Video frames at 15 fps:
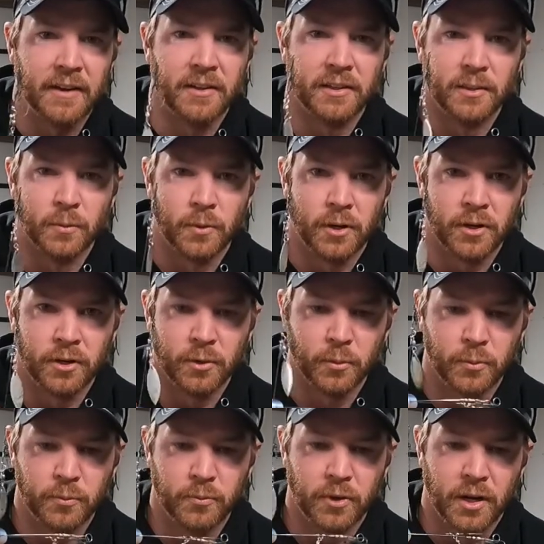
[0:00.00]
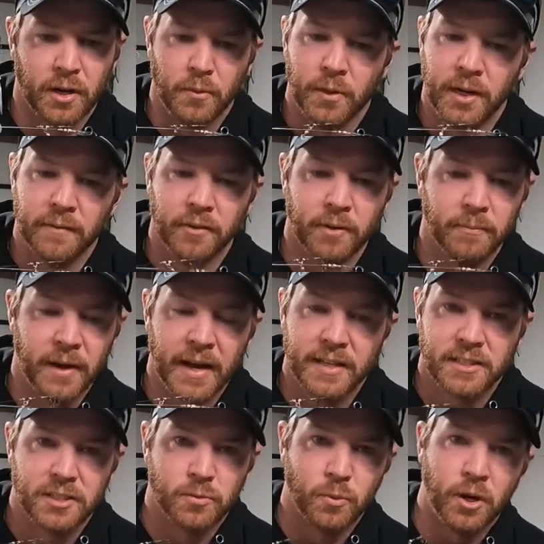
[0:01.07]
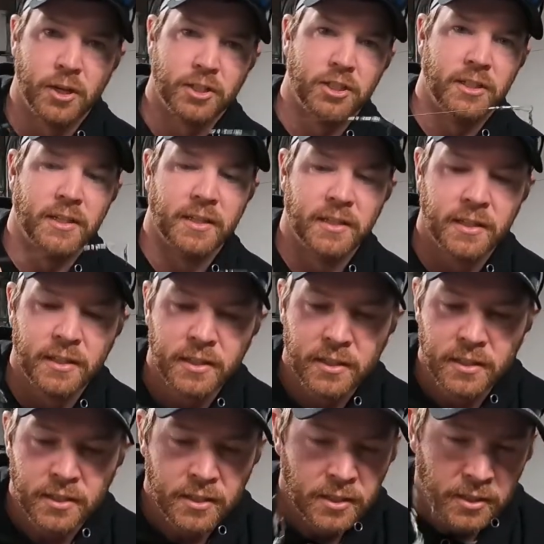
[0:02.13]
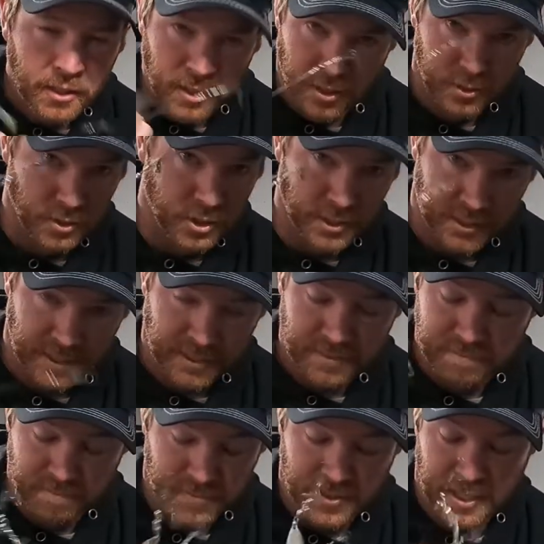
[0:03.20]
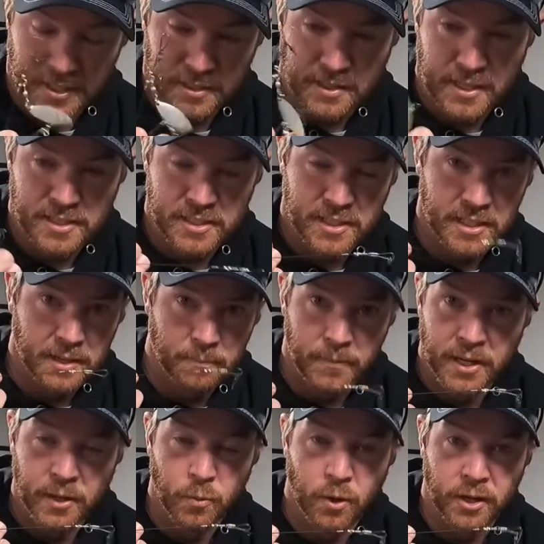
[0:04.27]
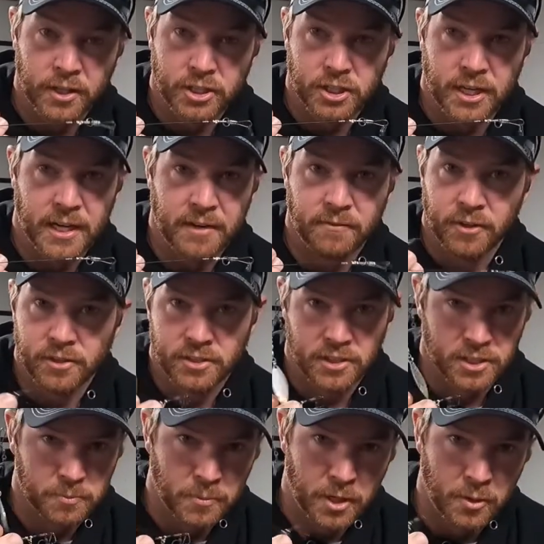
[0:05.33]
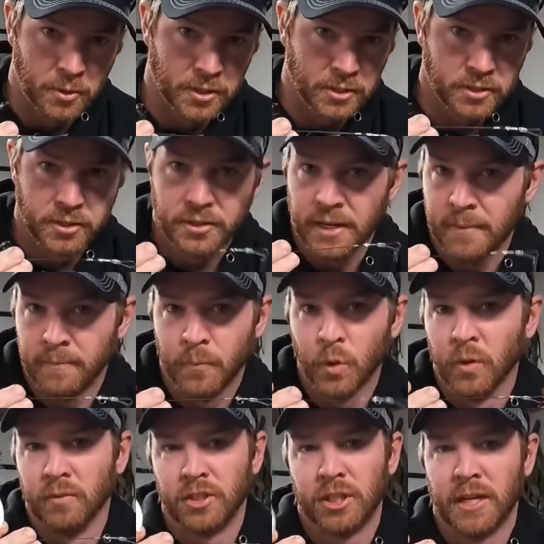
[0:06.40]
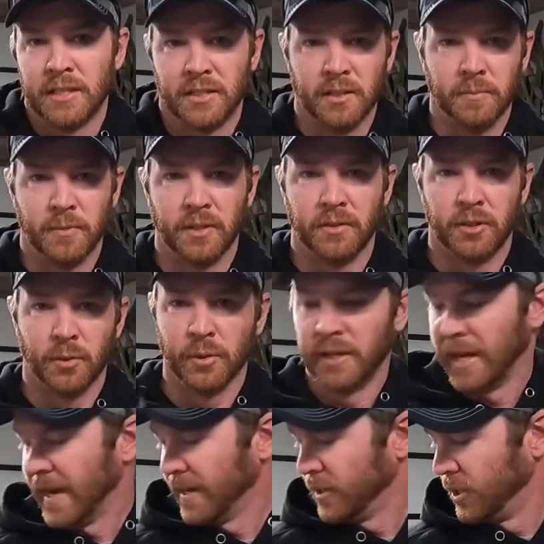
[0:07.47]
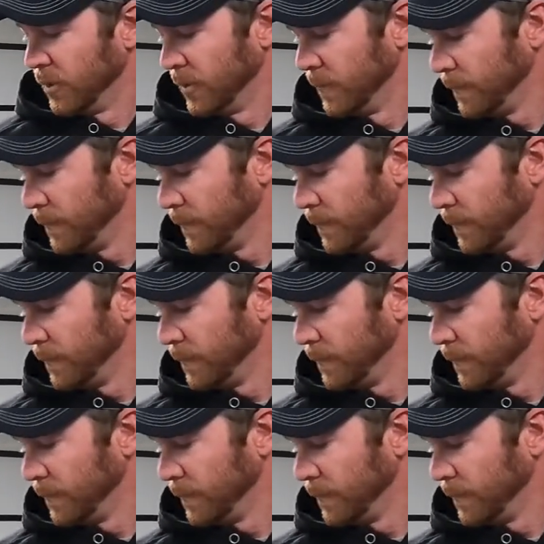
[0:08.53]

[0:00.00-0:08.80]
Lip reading: out in the water whenever a bass is watching it or looking. They see a big wad of shad versus a small wad. You got more of a chance of them to react to